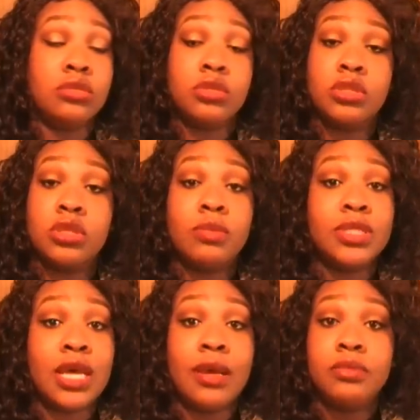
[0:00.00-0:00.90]

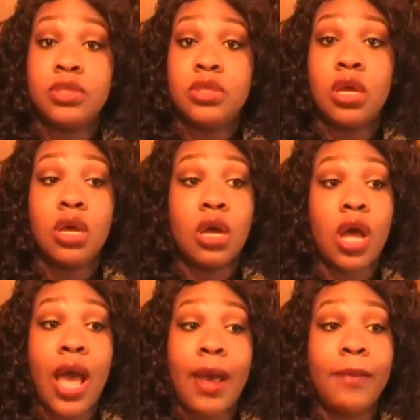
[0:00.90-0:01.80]
Sometimes
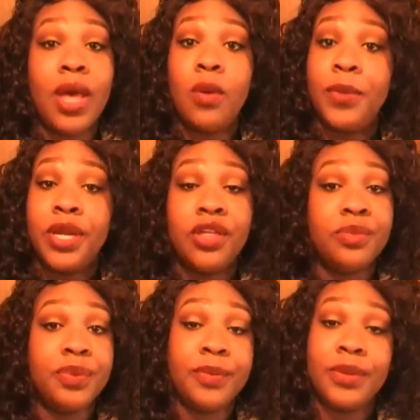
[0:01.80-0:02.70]
I'm helping
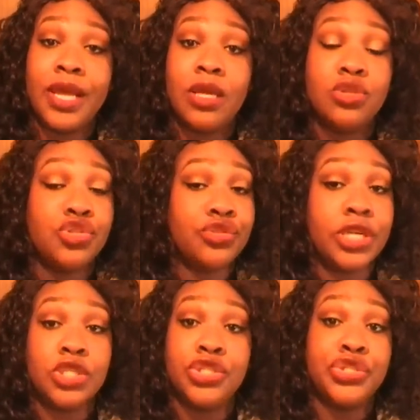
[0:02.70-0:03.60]
other people out,
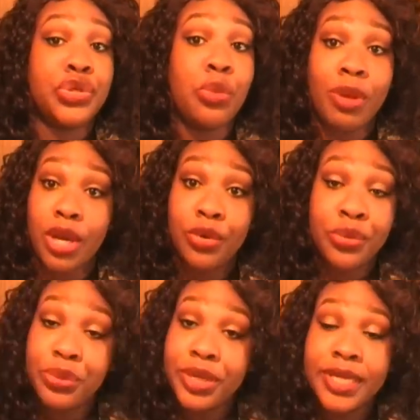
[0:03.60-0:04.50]
strangers, don't matter
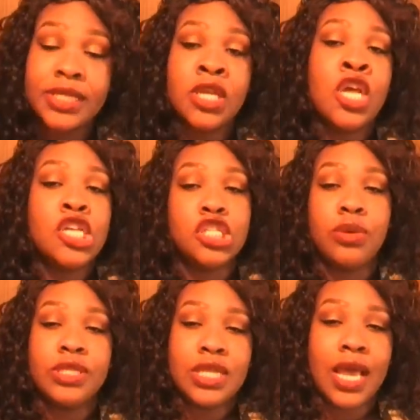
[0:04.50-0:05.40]
who it is.
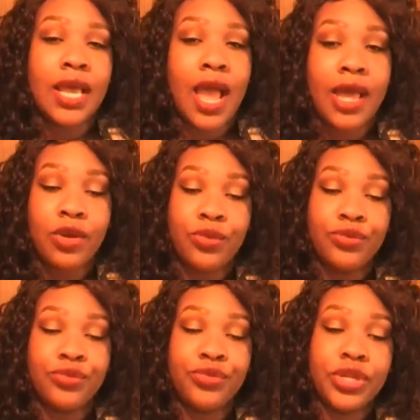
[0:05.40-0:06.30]
So it's like I
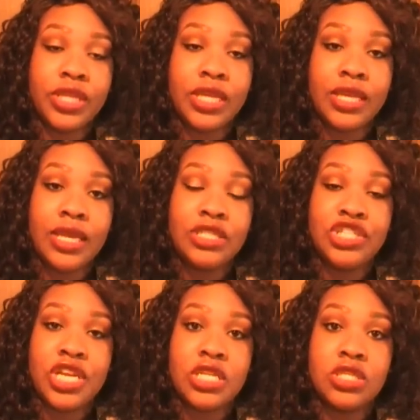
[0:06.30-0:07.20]
don't really get a
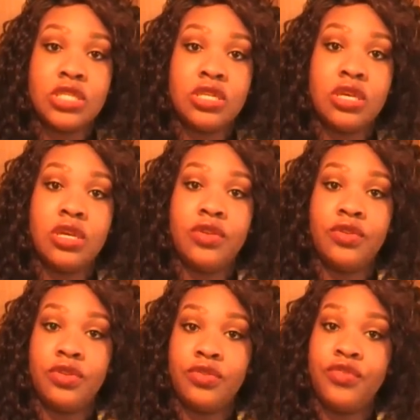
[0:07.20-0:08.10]
chance
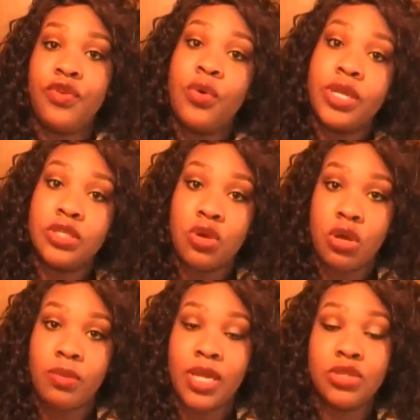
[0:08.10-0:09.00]
to focus
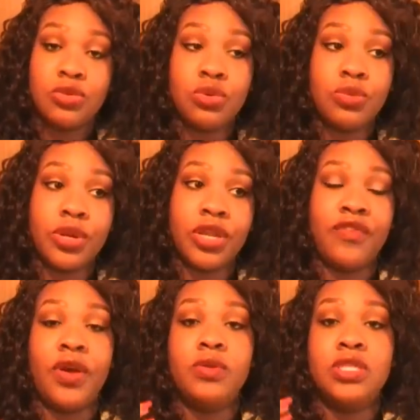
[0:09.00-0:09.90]
on my schoolwork
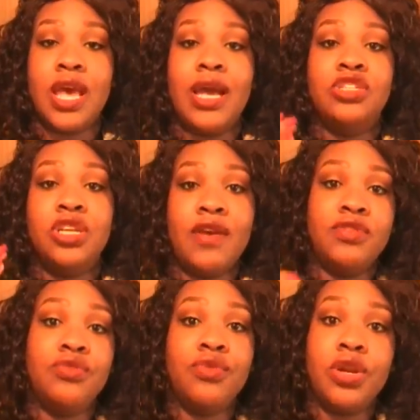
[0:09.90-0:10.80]
if I was to actually
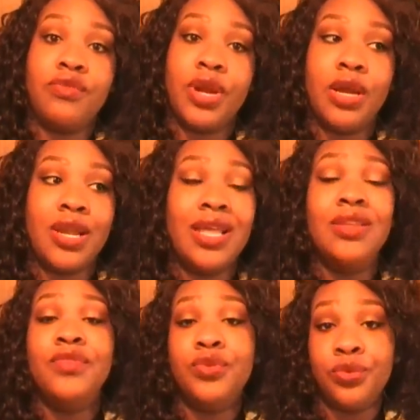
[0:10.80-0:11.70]
have to run around. I
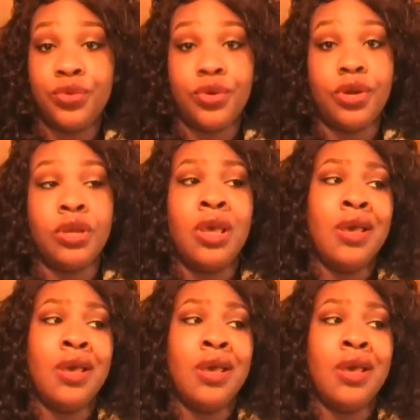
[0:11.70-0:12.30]
live in New York.